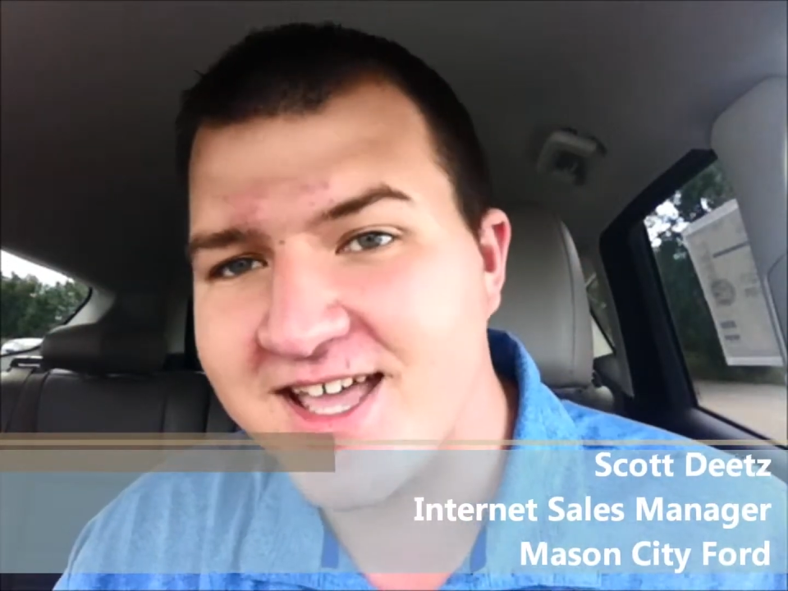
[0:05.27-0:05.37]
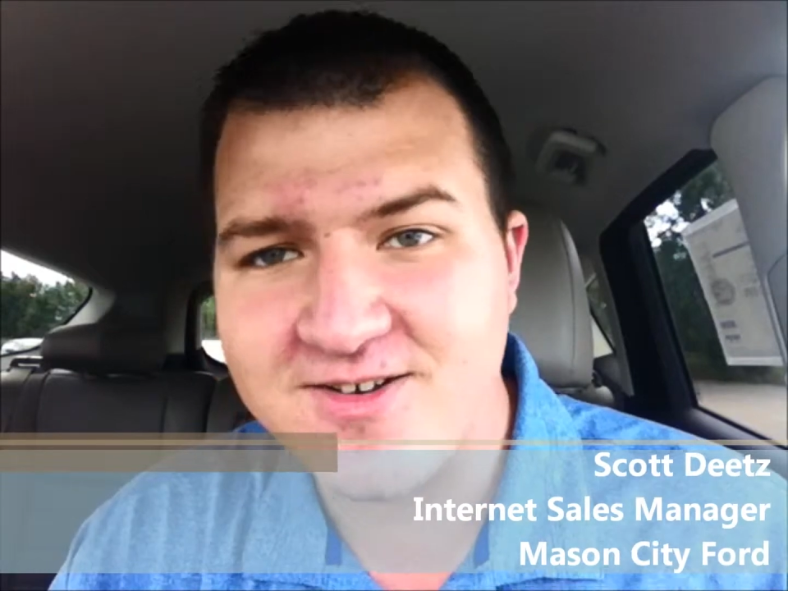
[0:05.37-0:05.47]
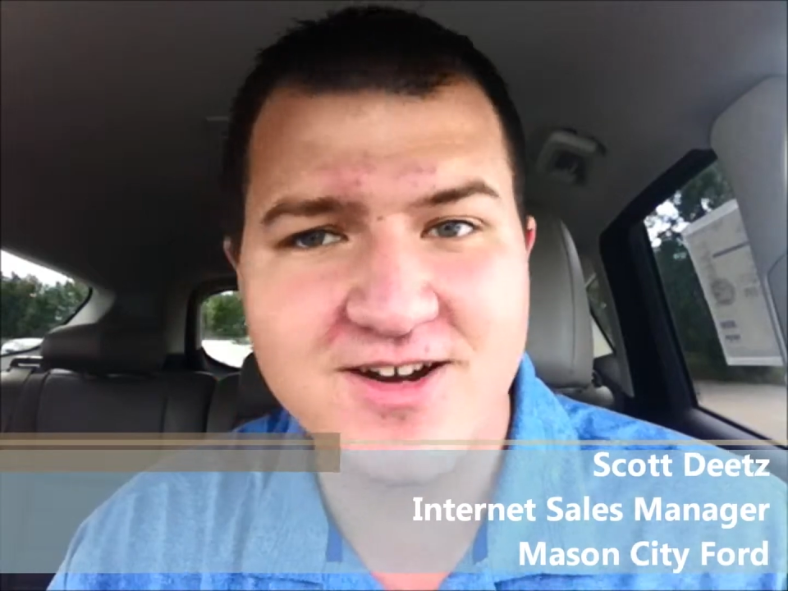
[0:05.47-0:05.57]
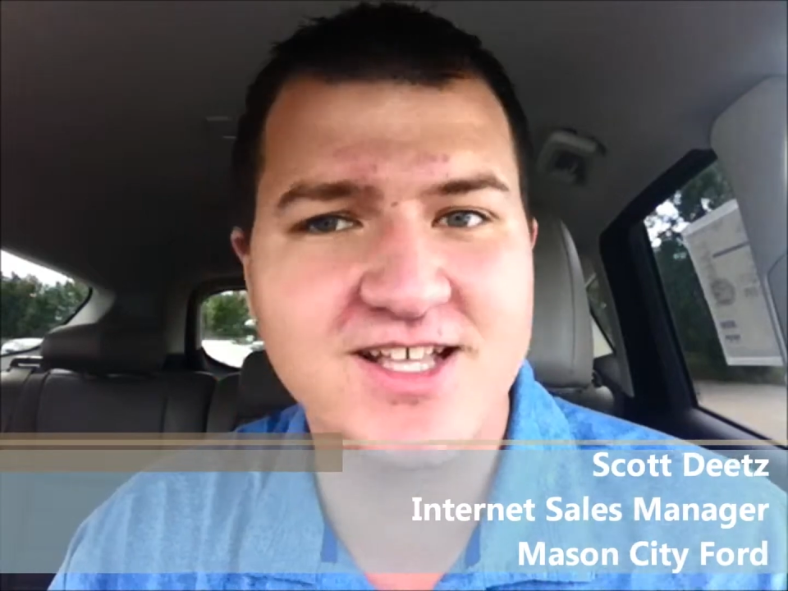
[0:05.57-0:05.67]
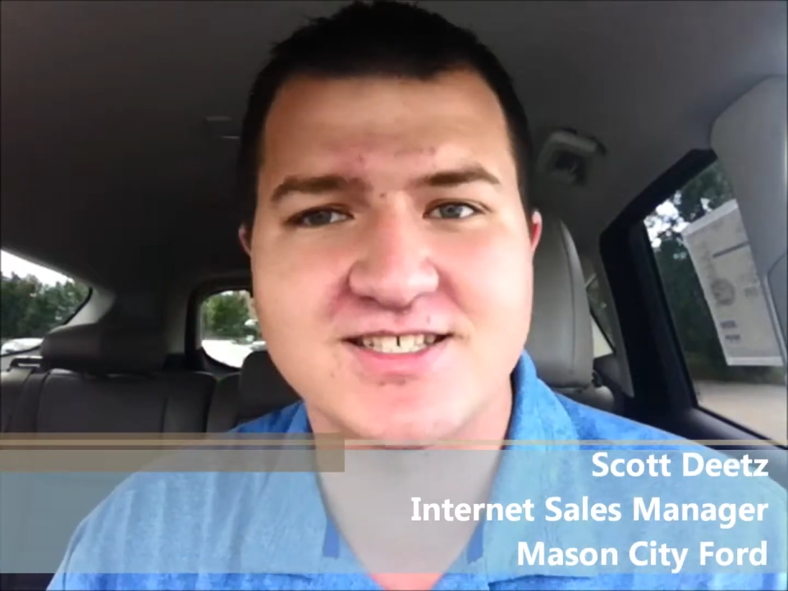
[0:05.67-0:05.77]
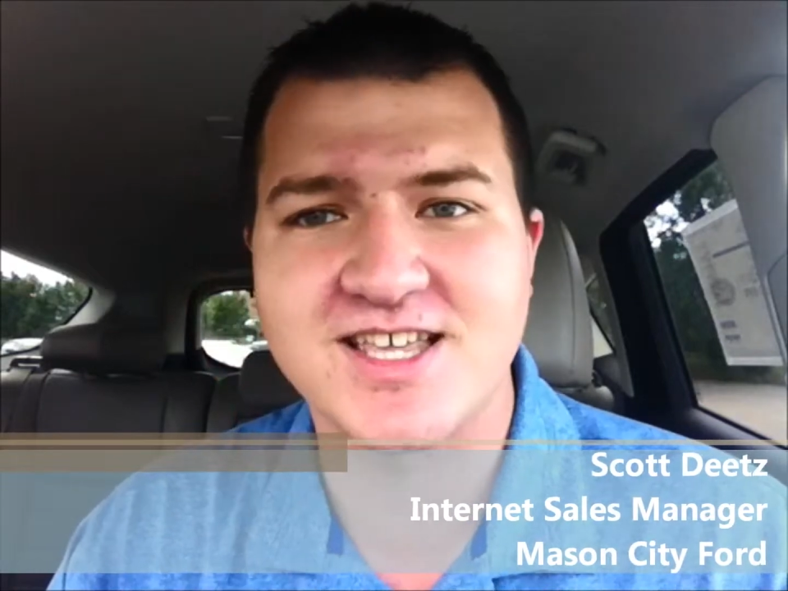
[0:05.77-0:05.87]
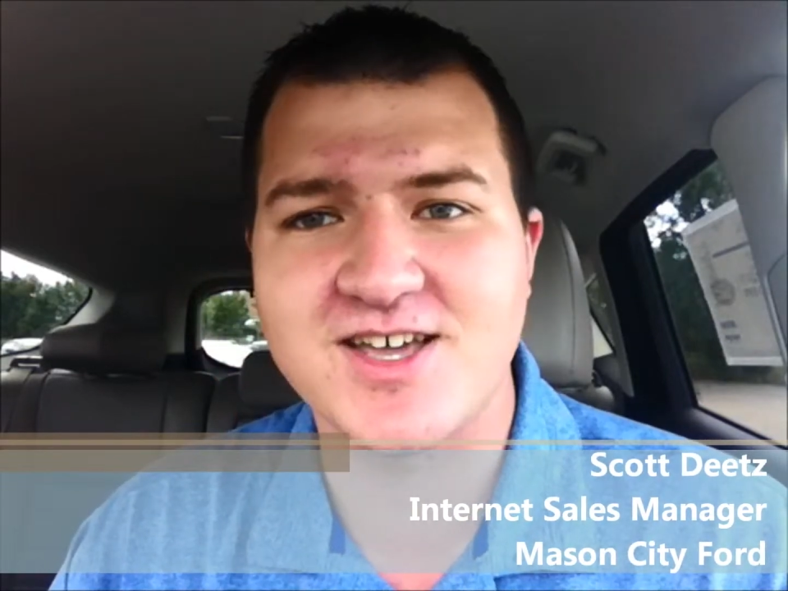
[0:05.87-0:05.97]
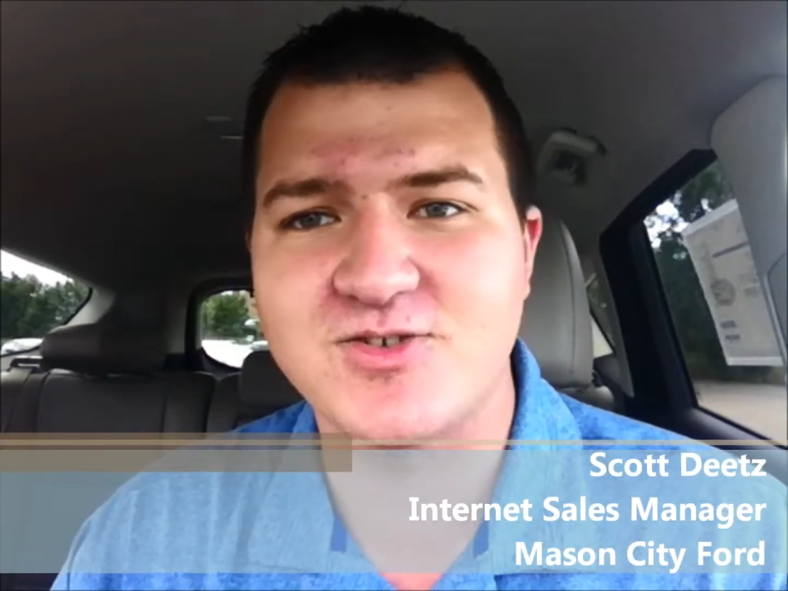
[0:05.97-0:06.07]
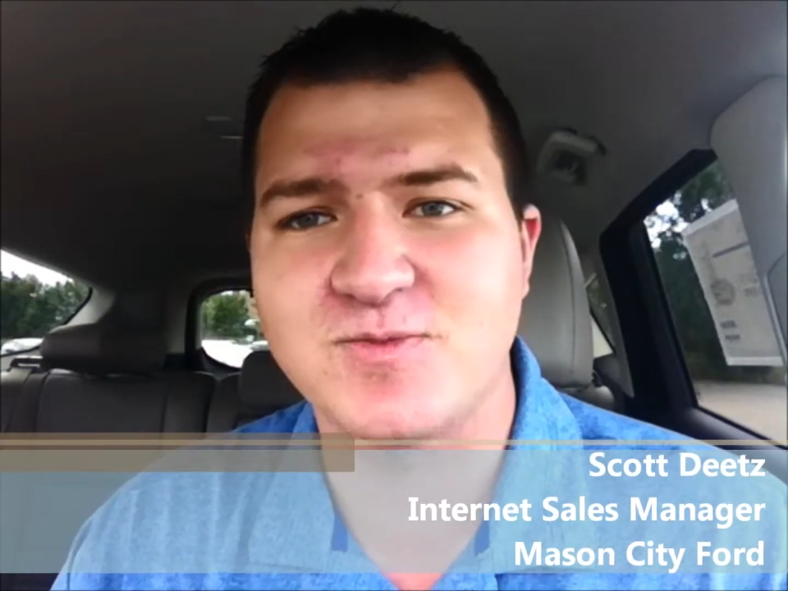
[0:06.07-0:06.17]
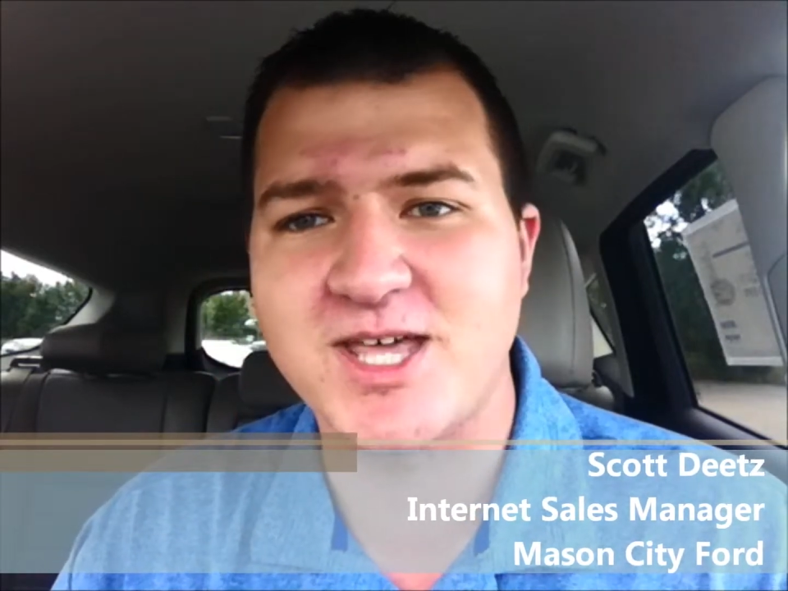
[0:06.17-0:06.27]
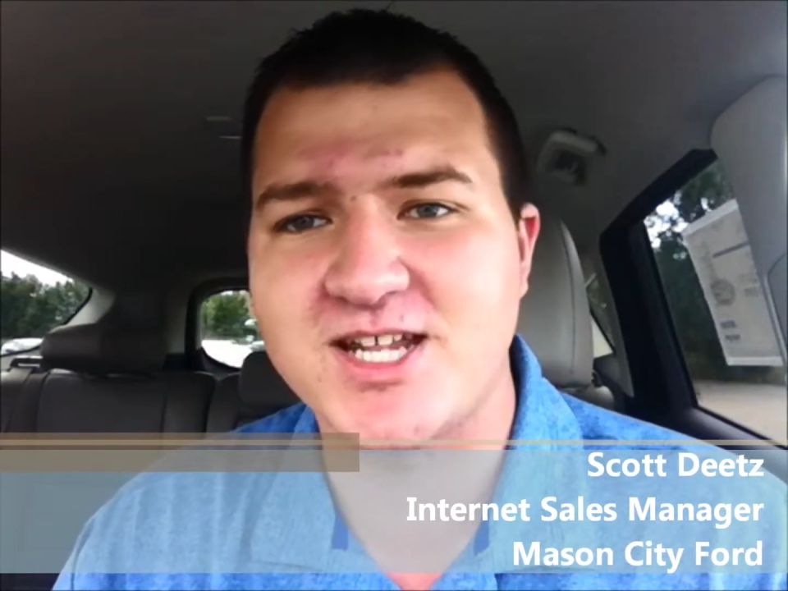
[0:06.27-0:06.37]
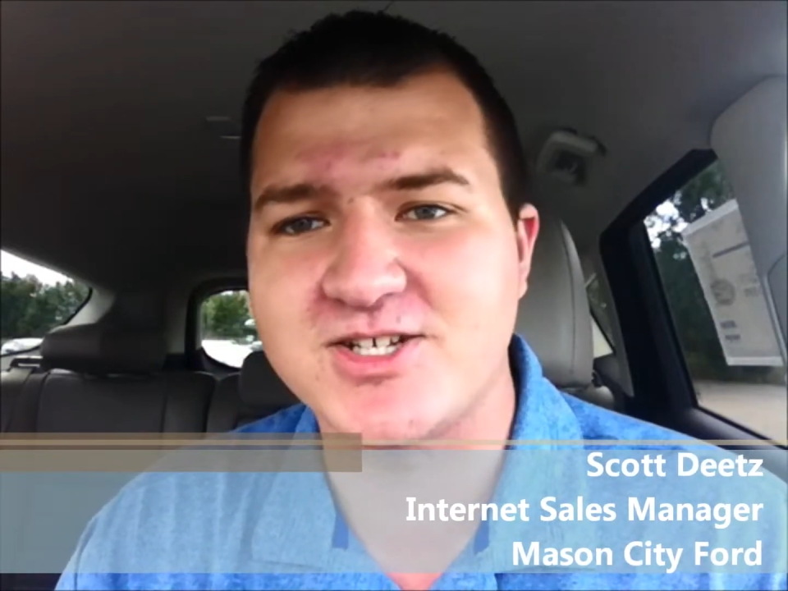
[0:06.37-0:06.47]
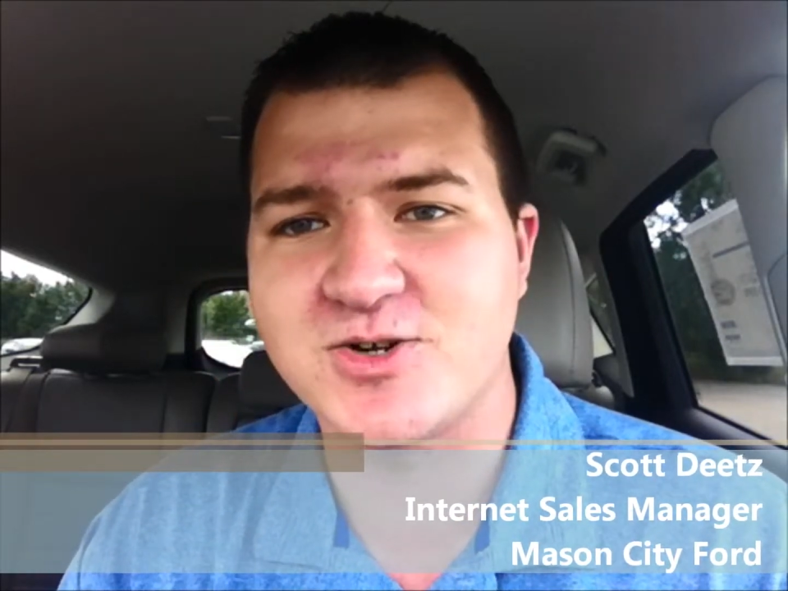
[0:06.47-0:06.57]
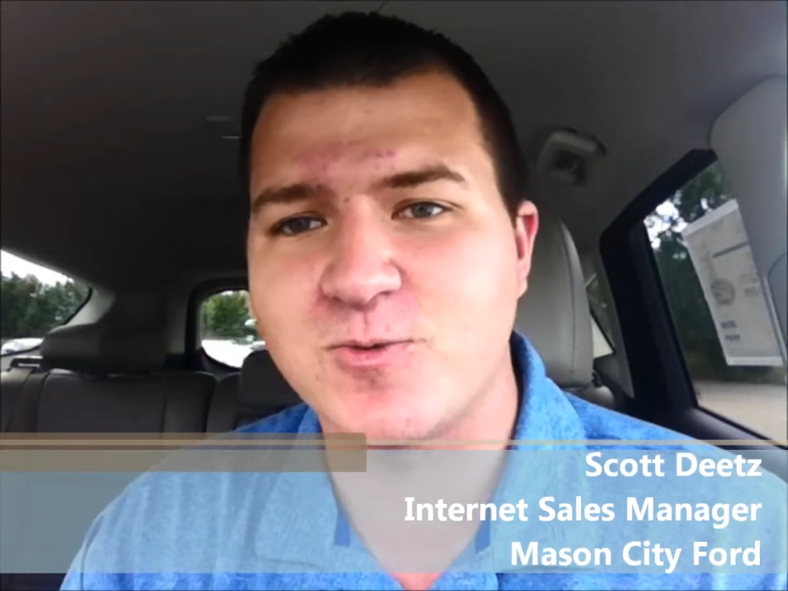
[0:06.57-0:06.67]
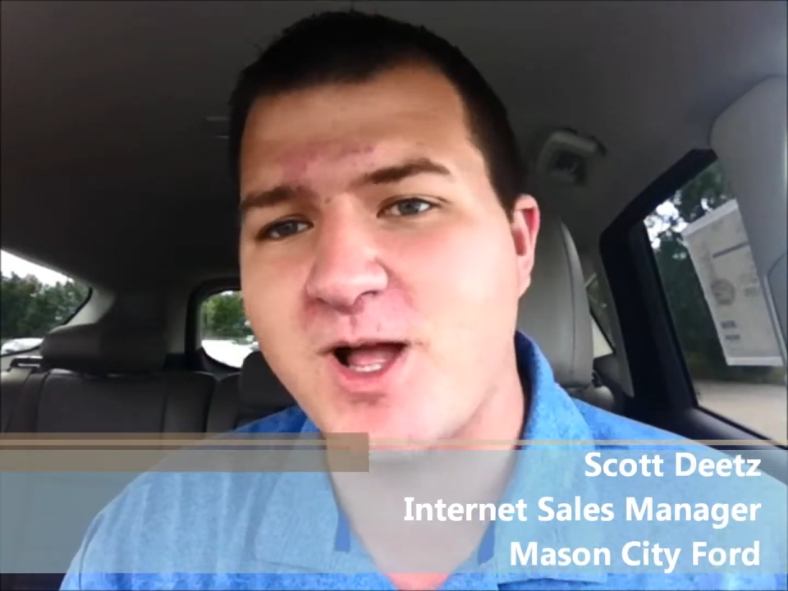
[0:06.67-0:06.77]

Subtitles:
Internet Sales Manager,